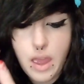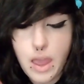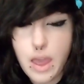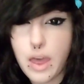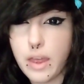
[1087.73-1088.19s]

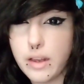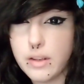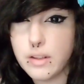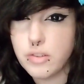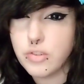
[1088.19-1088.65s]

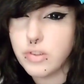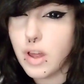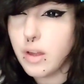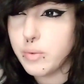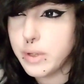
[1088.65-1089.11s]
and there's
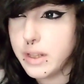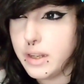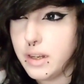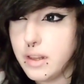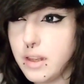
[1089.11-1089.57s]
not
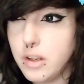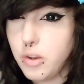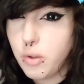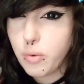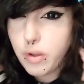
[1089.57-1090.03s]
really anything
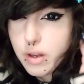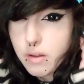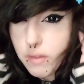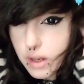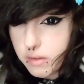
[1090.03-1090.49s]
new or
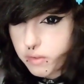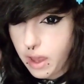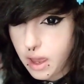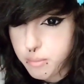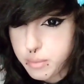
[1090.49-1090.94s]
innovative
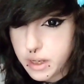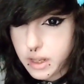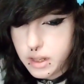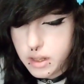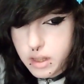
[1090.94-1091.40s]

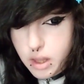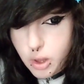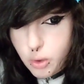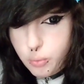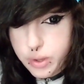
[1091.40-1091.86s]
happening
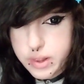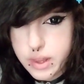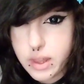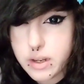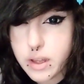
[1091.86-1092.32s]
with
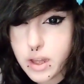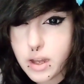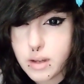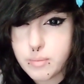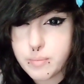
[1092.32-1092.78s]
it.
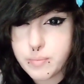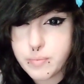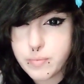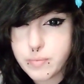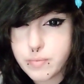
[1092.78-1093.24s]

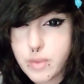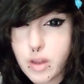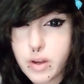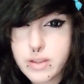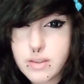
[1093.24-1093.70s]

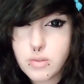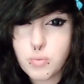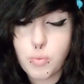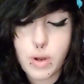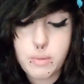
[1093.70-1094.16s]
There is
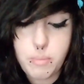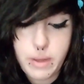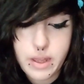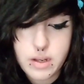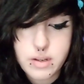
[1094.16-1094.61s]
this one
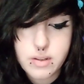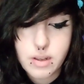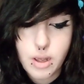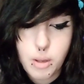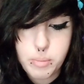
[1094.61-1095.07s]
band,
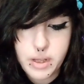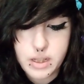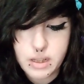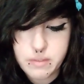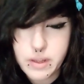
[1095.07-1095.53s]

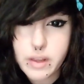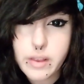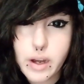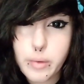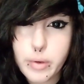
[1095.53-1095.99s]
Polyphia,
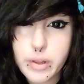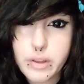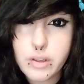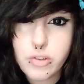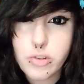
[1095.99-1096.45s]
that I
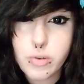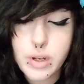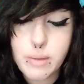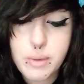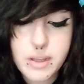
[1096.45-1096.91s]
really
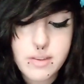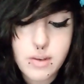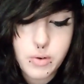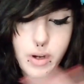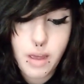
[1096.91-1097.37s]
enjoy because they
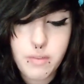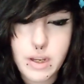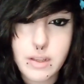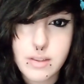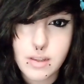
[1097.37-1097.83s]
don't have
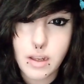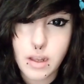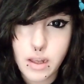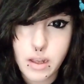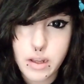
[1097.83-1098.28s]
any
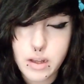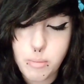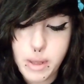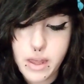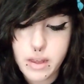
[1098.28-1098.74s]
singing in the
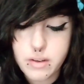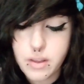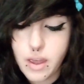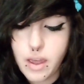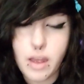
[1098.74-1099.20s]
band.
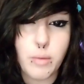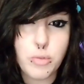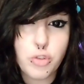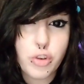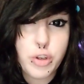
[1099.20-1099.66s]
I'm
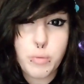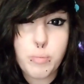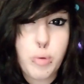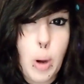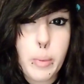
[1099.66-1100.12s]
sure you
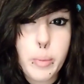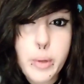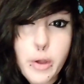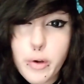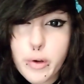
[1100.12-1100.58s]

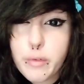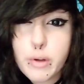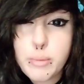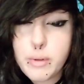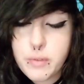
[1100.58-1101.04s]
probably heard of
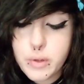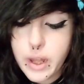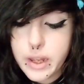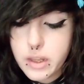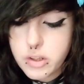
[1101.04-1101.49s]
them if you
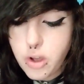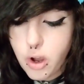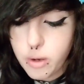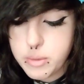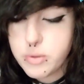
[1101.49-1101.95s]
like
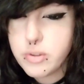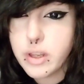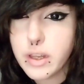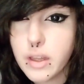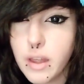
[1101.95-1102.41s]
guitar
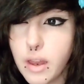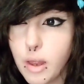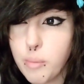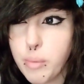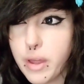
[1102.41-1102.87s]
music,
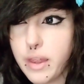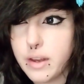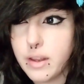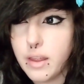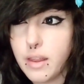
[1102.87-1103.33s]
but